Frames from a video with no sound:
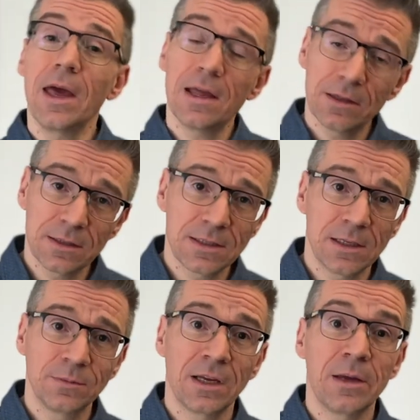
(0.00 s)
and at the
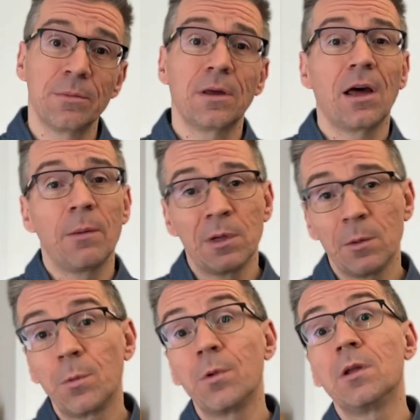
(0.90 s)
same time come
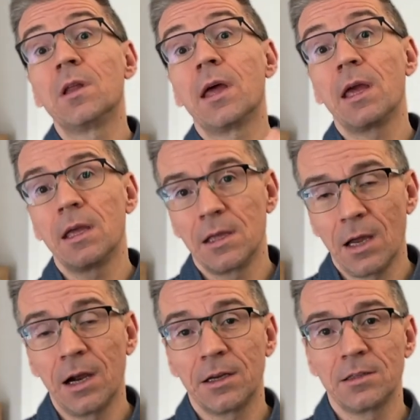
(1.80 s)
up with an
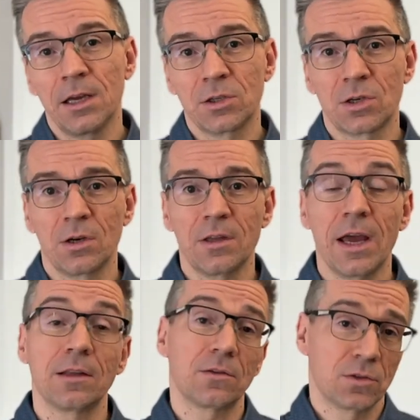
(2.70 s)
architecture
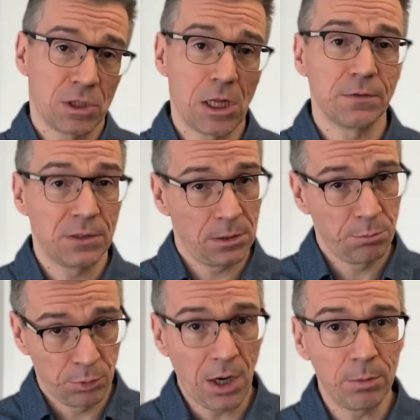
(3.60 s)
that solves the
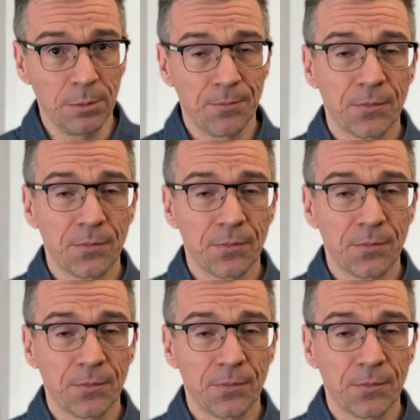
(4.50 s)
problem.